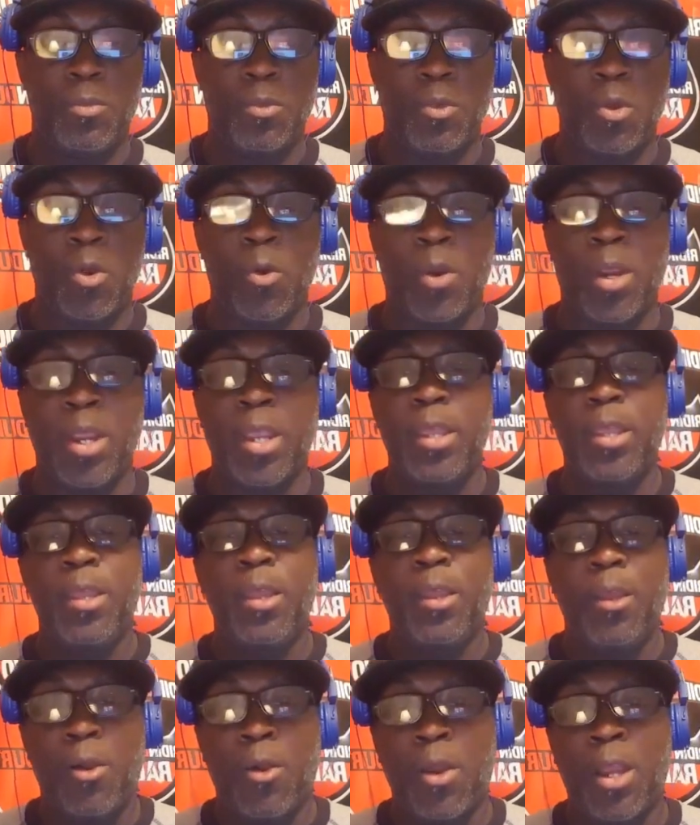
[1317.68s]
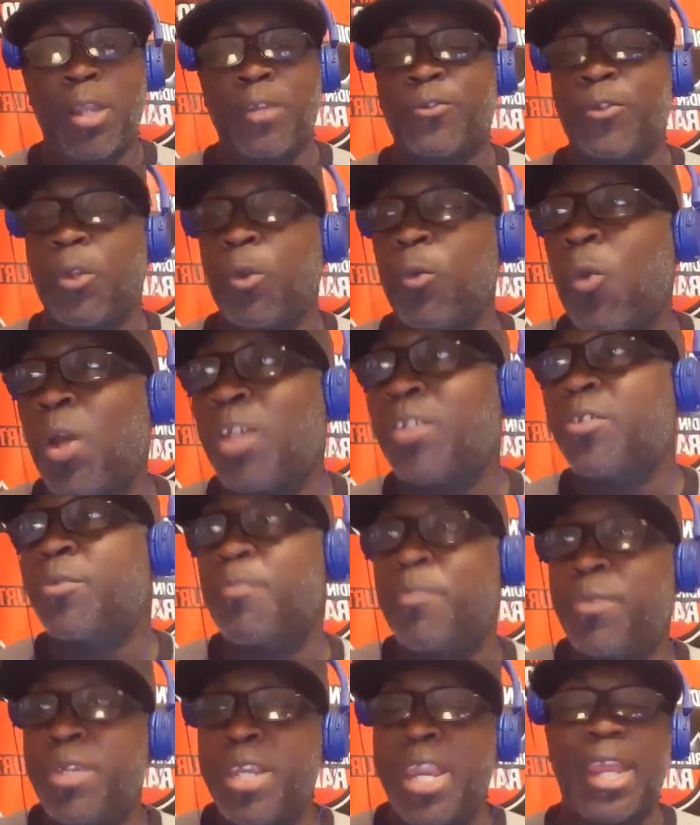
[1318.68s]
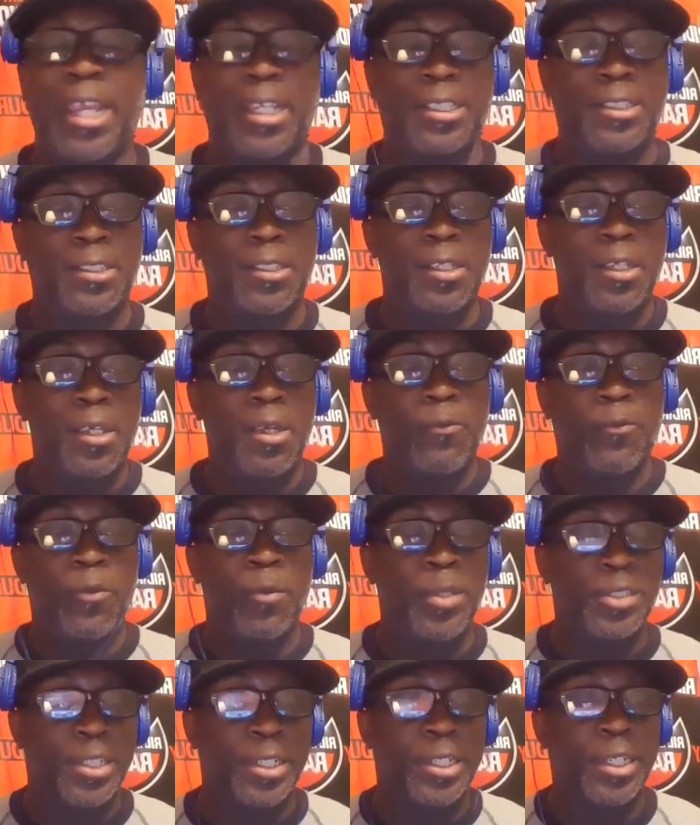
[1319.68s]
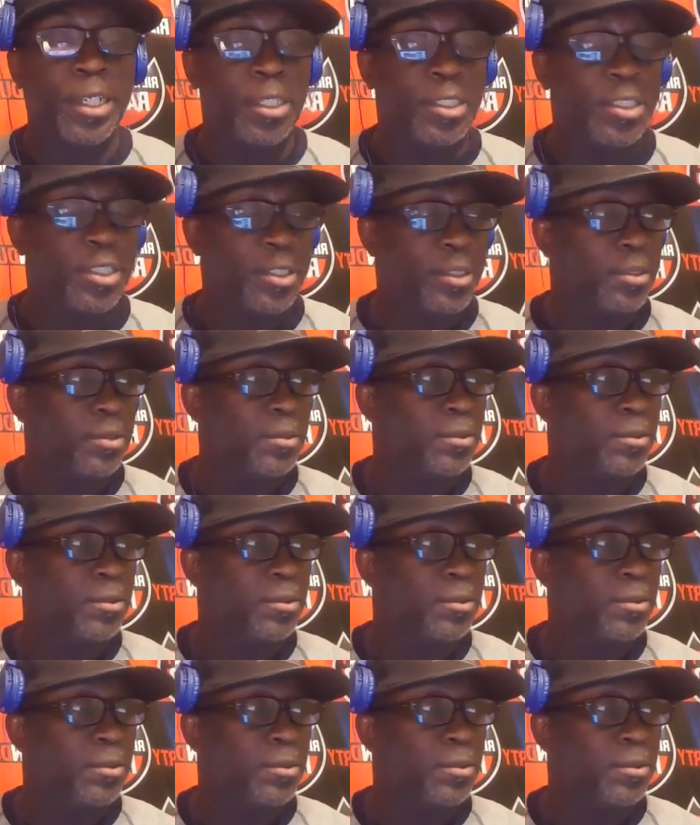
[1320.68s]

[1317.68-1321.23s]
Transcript: All right. All right, so what's next for Mister Dillgin?